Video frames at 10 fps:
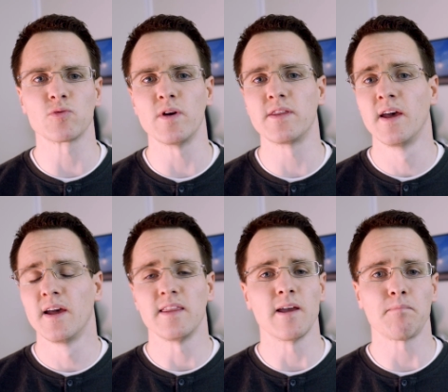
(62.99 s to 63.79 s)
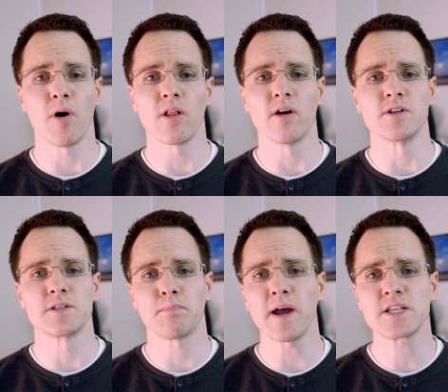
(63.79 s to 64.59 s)
with the Apollo
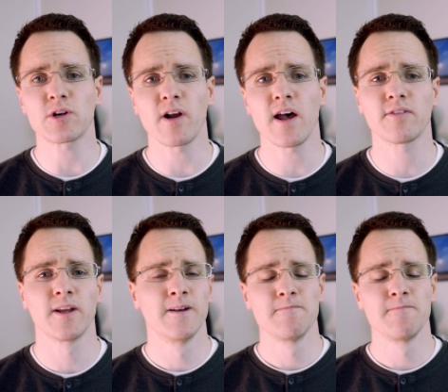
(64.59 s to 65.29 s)
spacecraft,